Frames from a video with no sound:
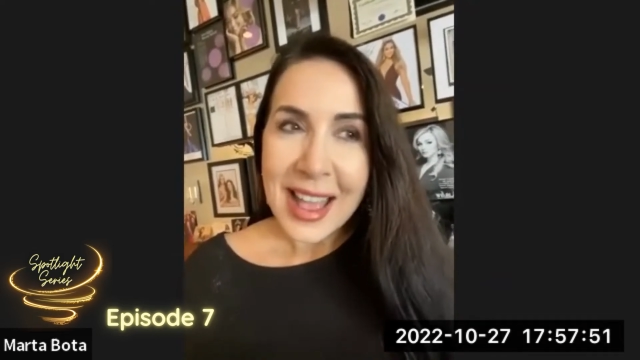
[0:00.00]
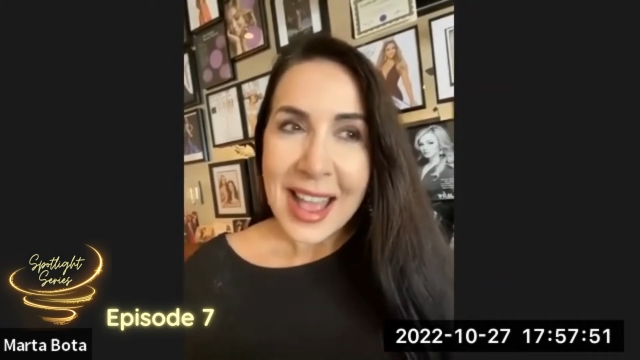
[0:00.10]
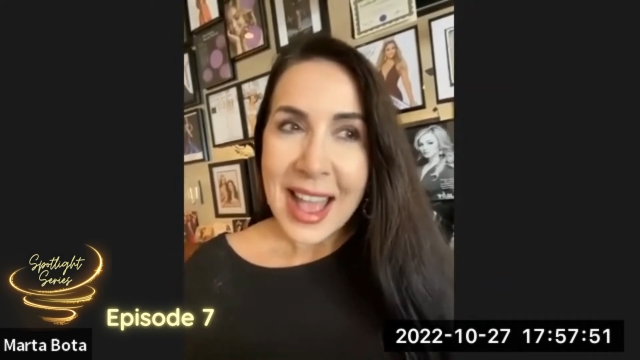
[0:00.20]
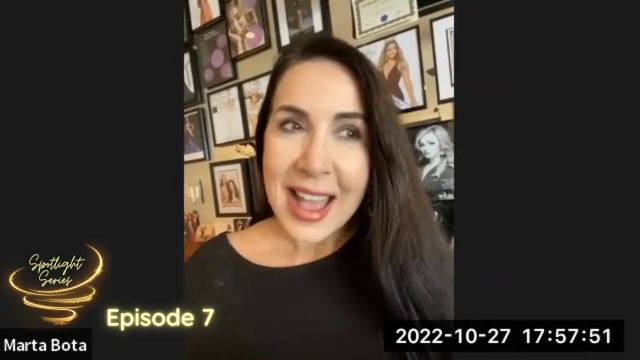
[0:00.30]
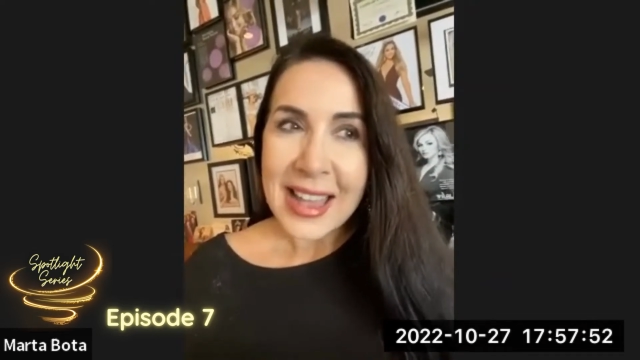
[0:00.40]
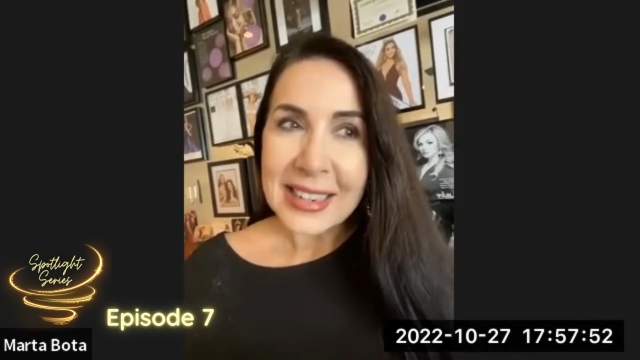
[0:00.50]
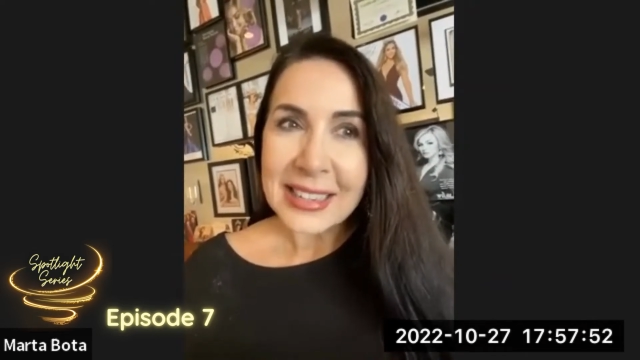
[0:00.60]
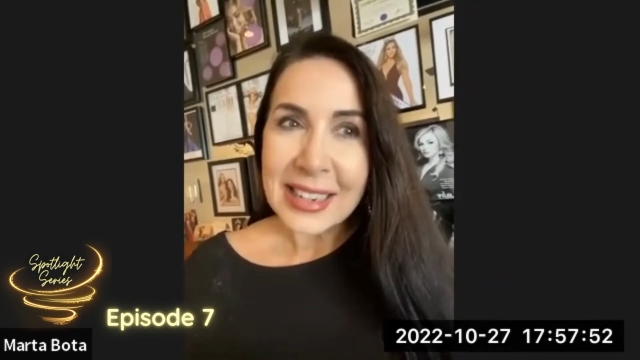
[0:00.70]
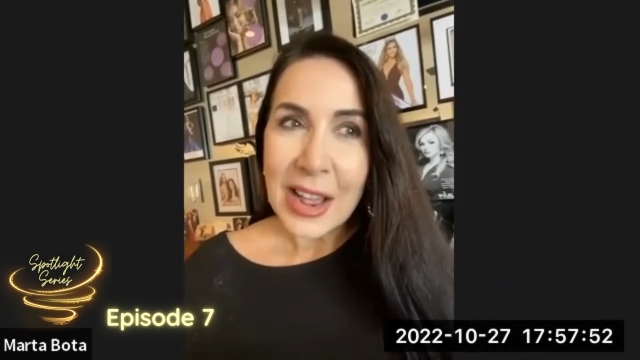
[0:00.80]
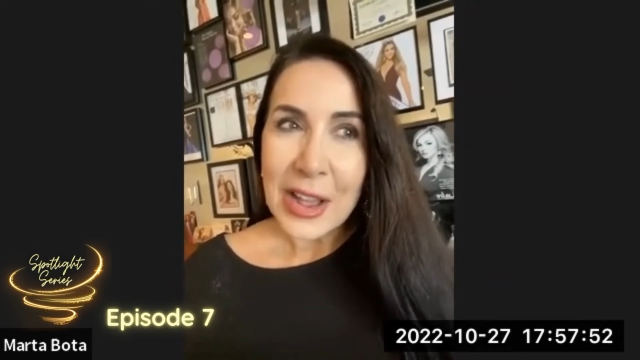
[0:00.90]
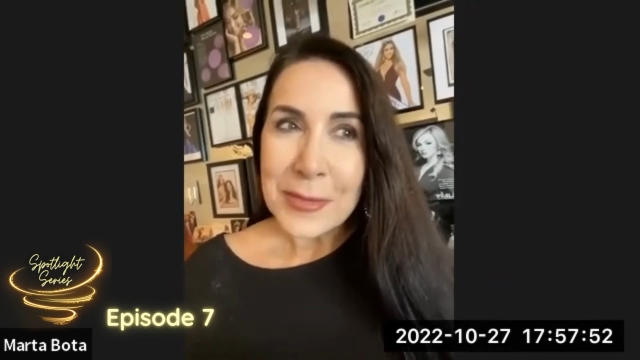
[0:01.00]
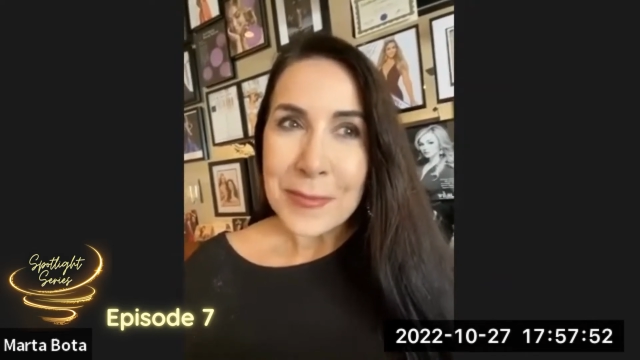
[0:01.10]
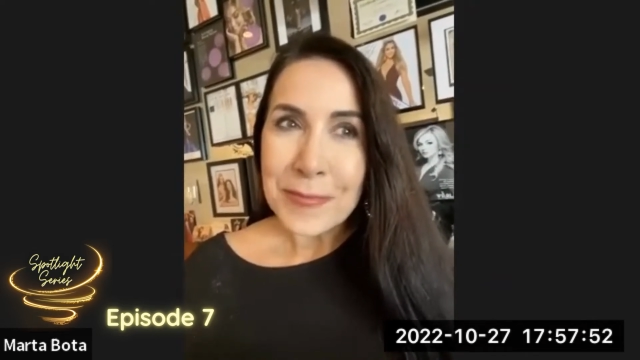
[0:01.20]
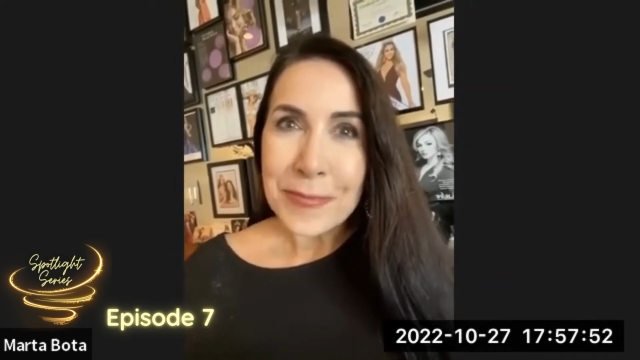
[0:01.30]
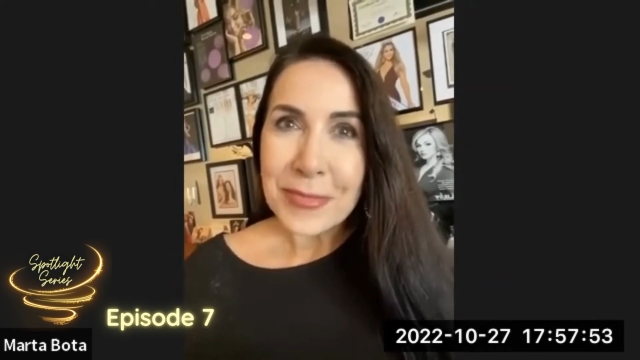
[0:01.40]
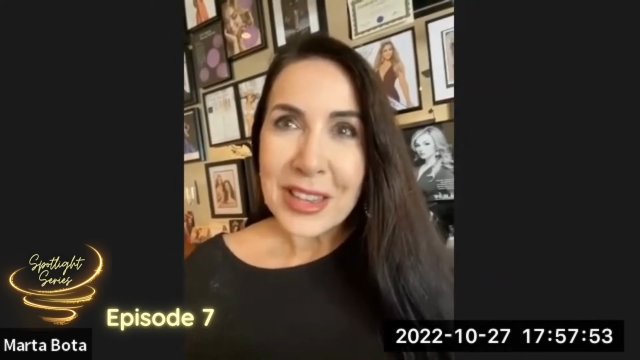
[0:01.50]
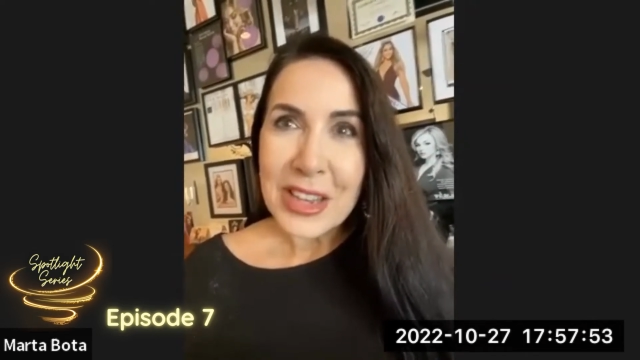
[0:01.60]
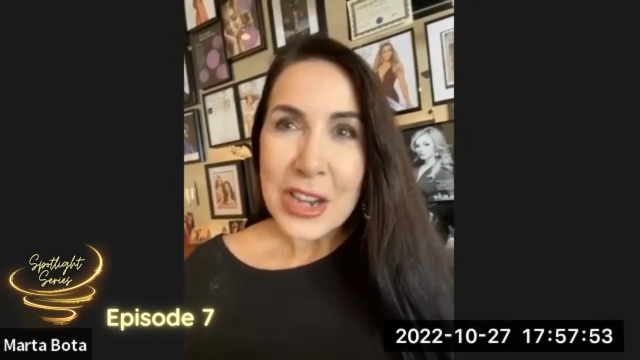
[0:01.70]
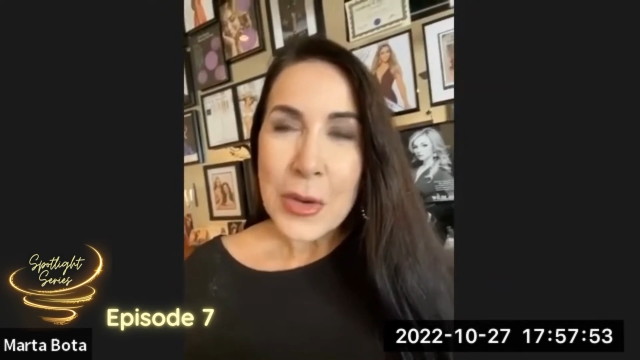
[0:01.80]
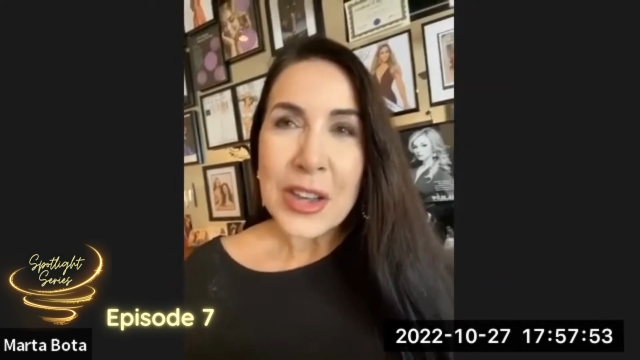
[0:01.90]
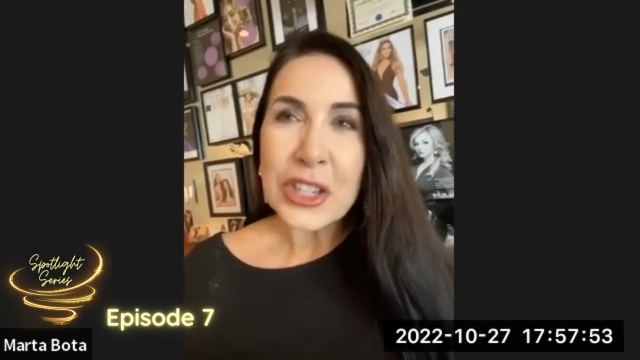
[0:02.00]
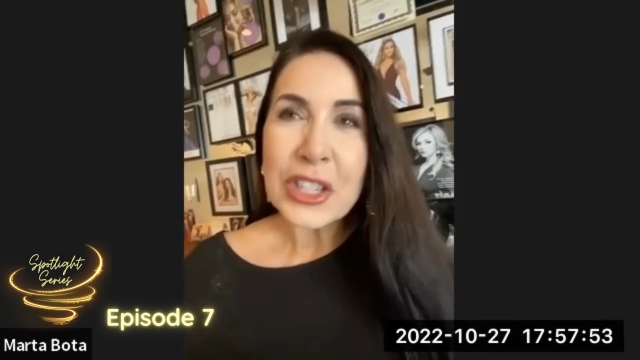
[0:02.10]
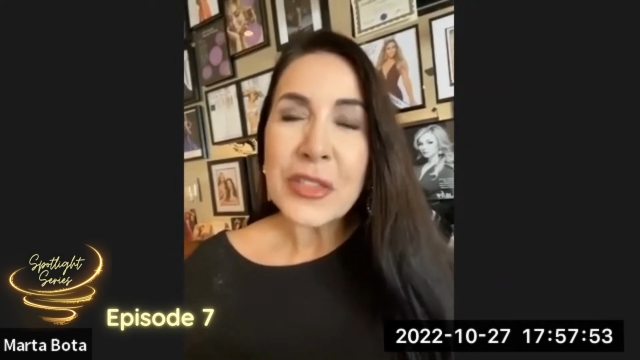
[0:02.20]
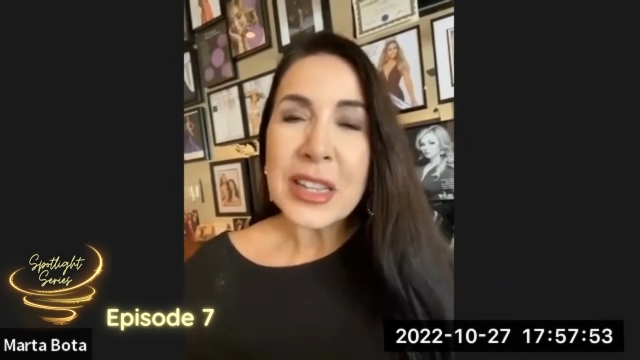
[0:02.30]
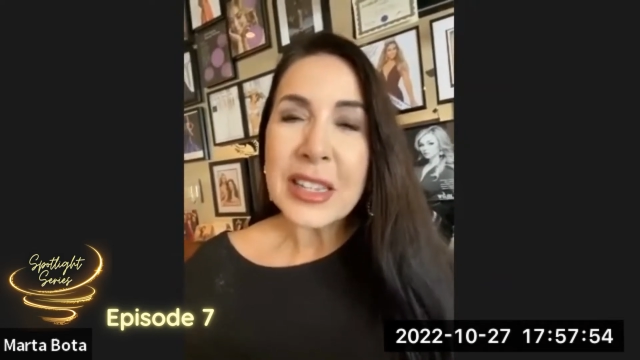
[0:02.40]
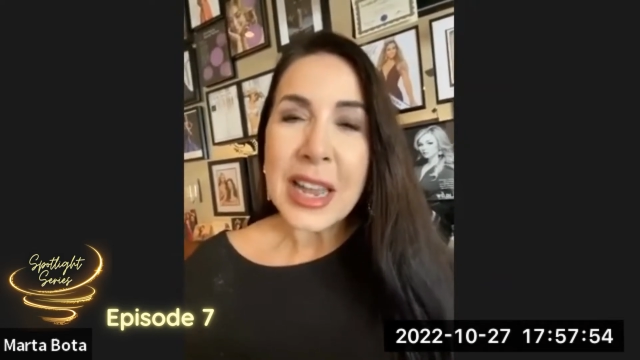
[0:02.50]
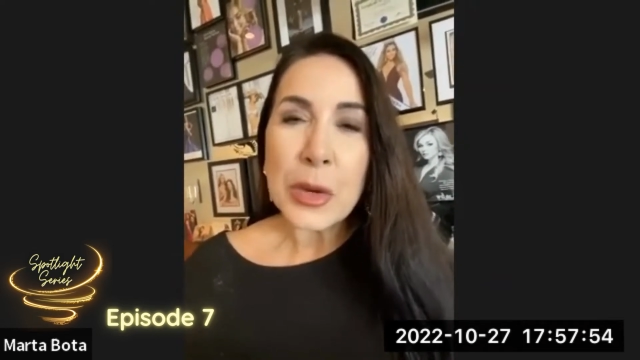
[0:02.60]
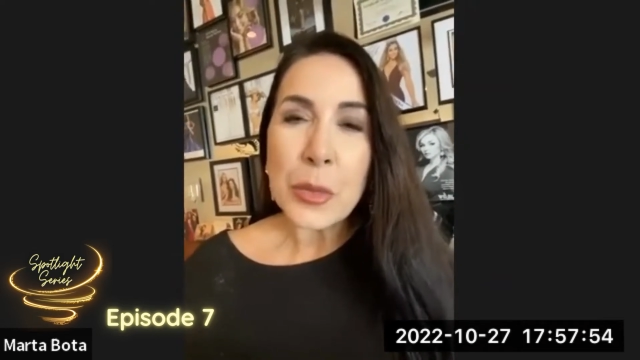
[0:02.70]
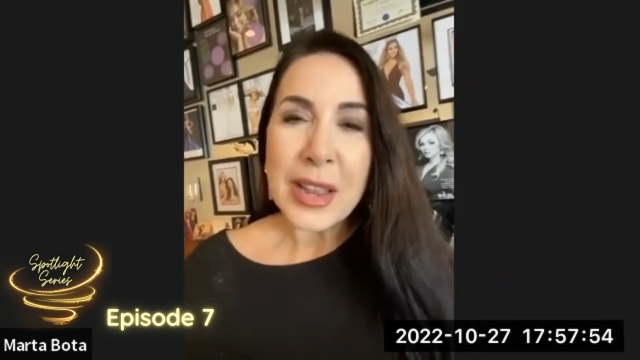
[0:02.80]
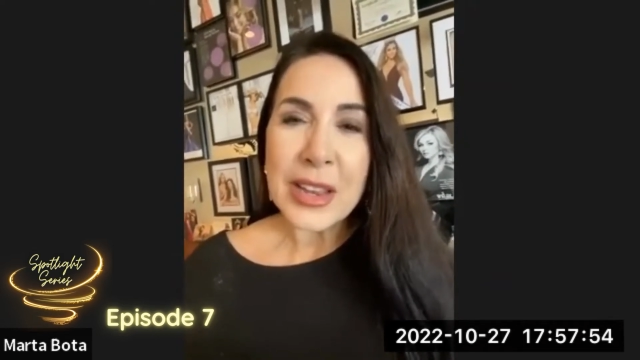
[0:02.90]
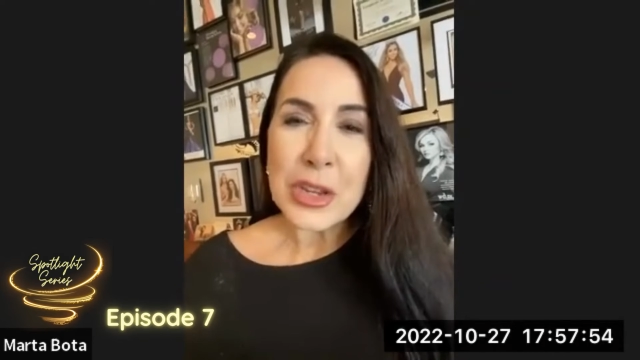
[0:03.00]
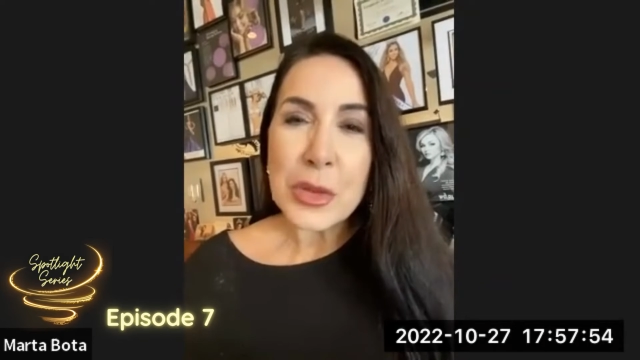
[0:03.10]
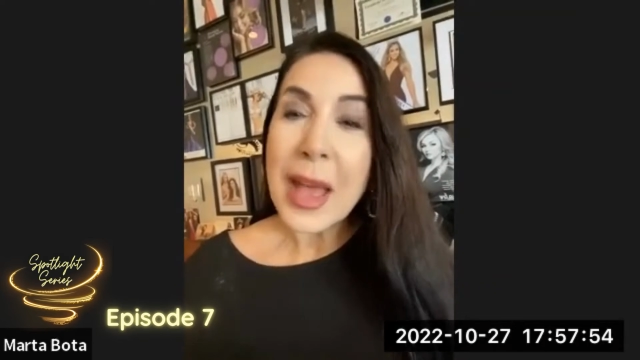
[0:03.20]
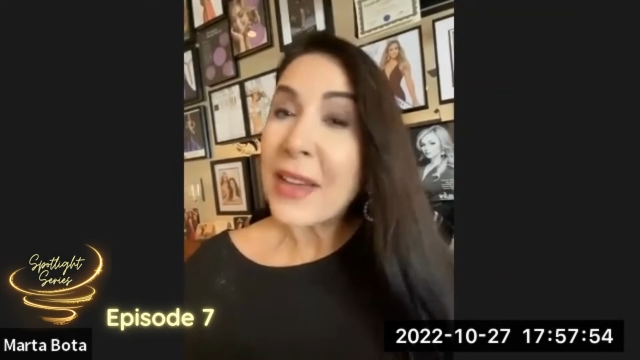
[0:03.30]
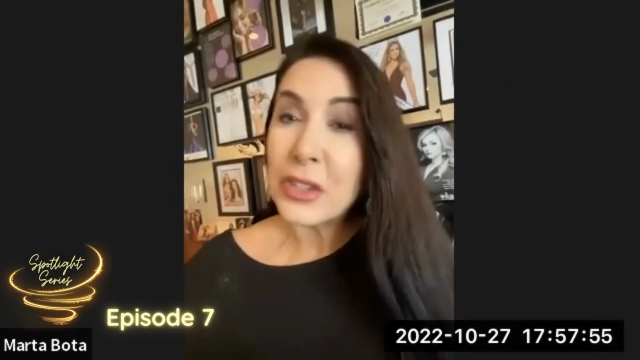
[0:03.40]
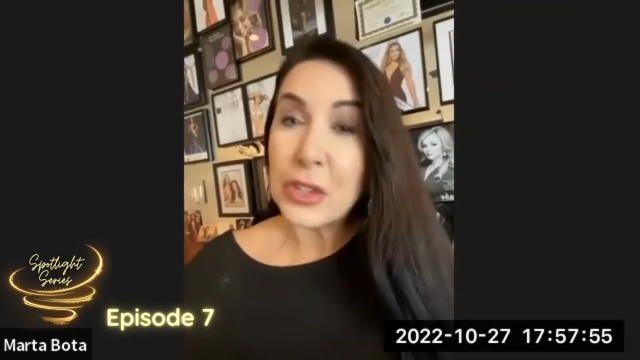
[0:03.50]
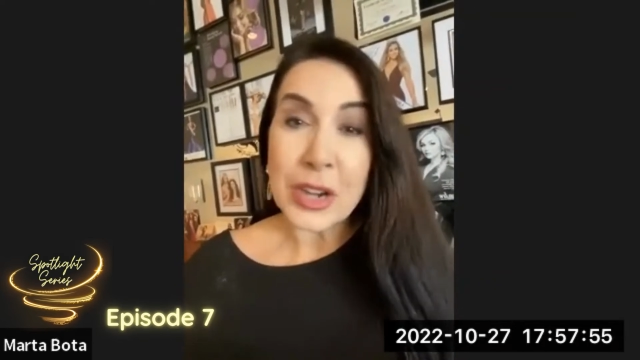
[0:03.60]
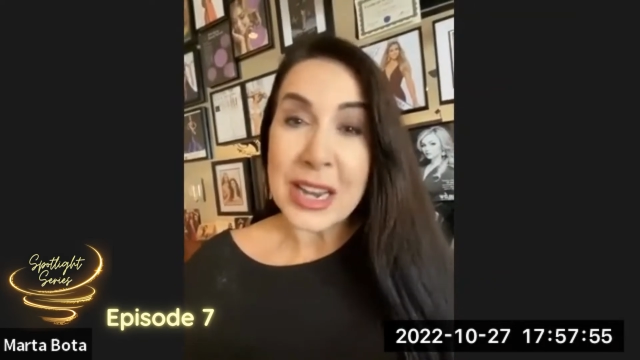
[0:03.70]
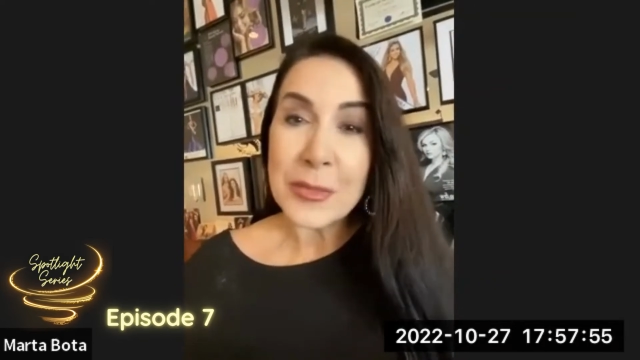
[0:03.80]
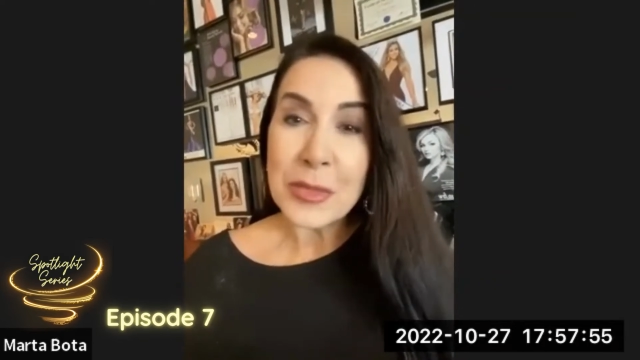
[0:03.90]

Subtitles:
And, I just feel like when you have a dream,